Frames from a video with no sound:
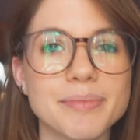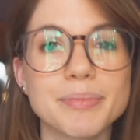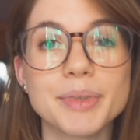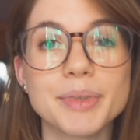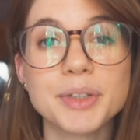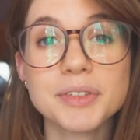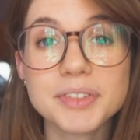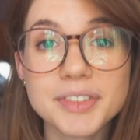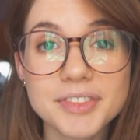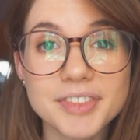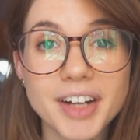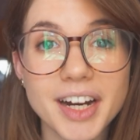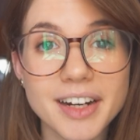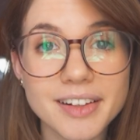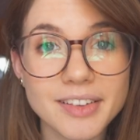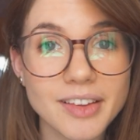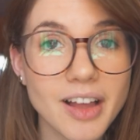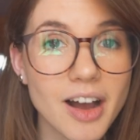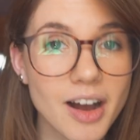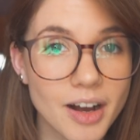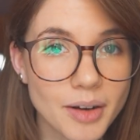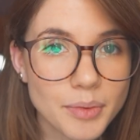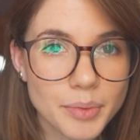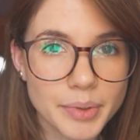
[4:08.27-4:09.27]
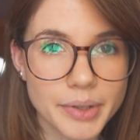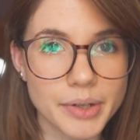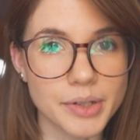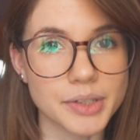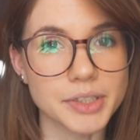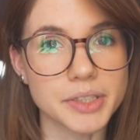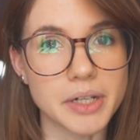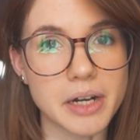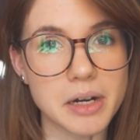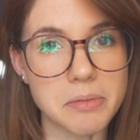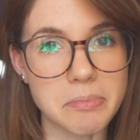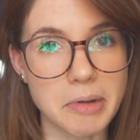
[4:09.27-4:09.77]
Moving right along, we're
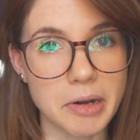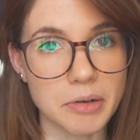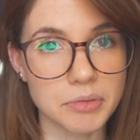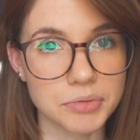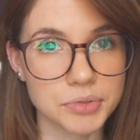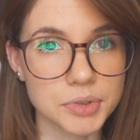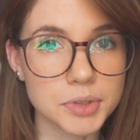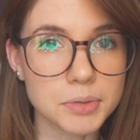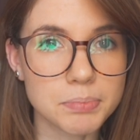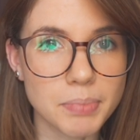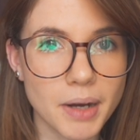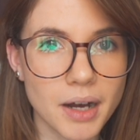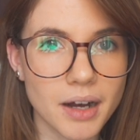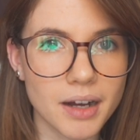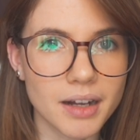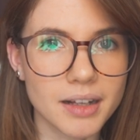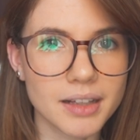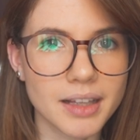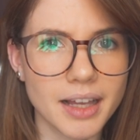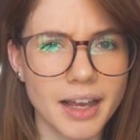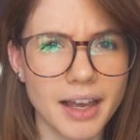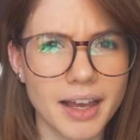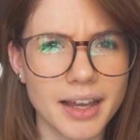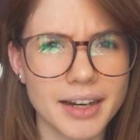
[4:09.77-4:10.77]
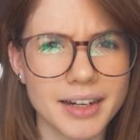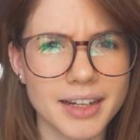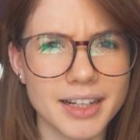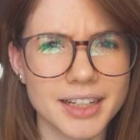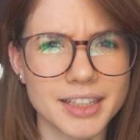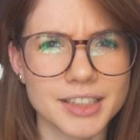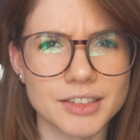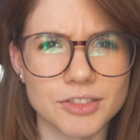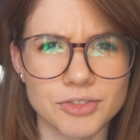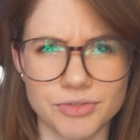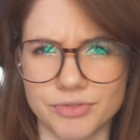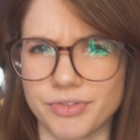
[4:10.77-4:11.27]
going to talk about RuPaul and
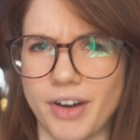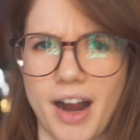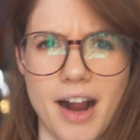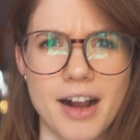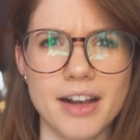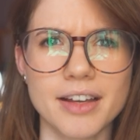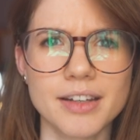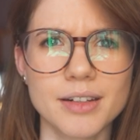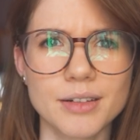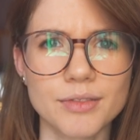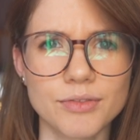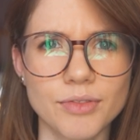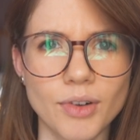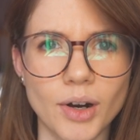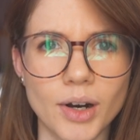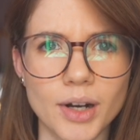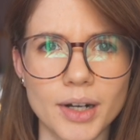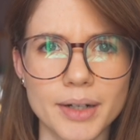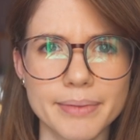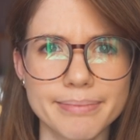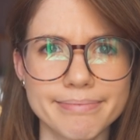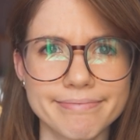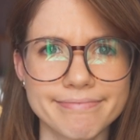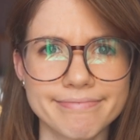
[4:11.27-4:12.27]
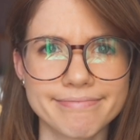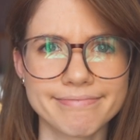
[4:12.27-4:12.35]
his fracking farm.